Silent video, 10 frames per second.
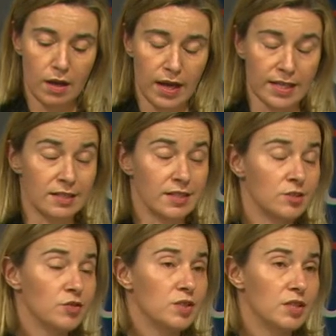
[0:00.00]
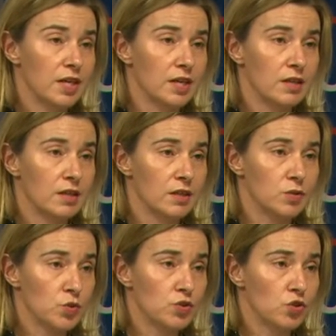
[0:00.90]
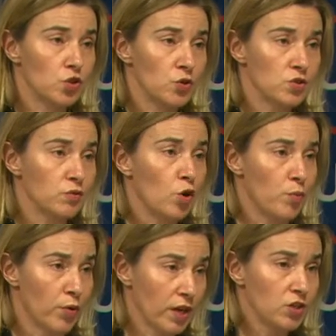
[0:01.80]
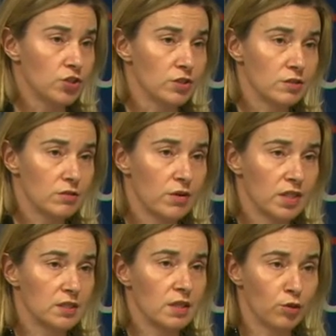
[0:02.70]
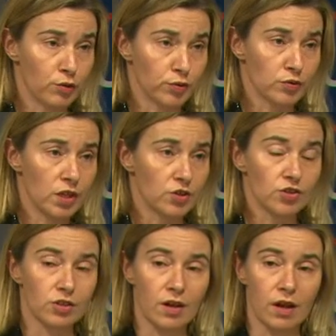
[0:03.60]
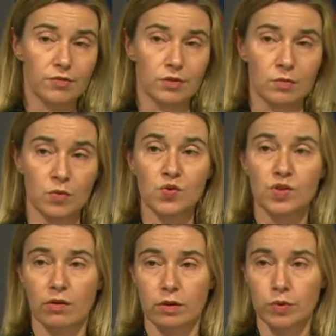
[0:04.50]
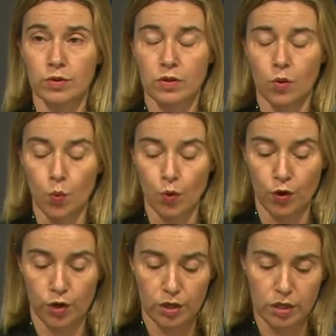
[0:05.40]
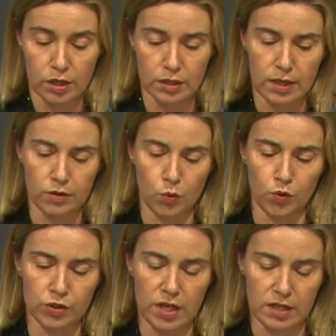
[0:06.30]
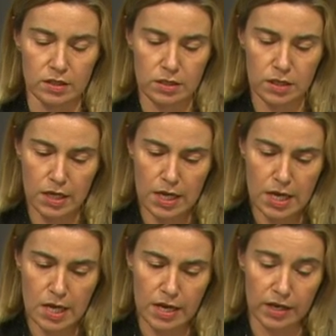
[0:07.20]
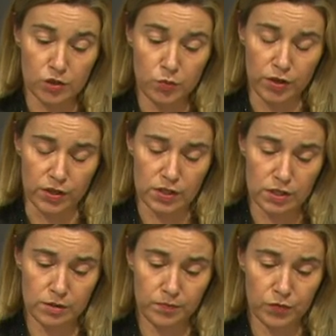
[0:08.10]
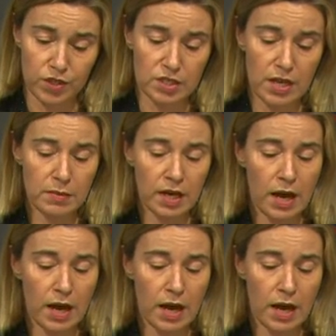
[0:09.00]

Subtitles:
And at the end of the day, it was the choice of cooperation rather than confrontation after the most terrible war that the world had experienced. The same can